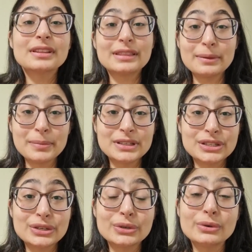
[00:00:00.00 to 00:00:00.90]
Number
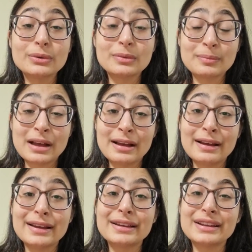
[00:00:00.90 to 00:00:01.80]
two,
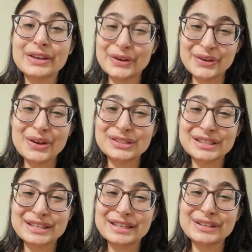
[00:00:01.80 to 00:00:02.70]
my
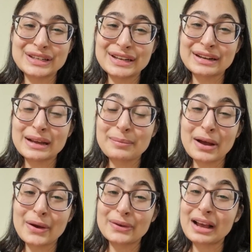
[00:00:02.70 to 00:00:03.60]
curiosity to learn
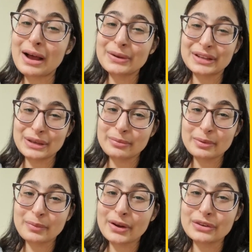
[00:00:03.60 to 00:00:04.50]
about how the
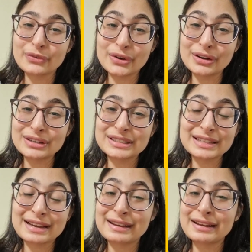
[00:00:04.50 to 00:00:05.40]
human body works
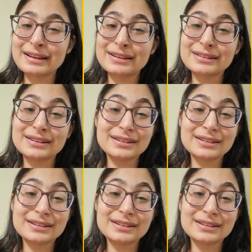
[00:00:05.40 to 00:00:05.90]
and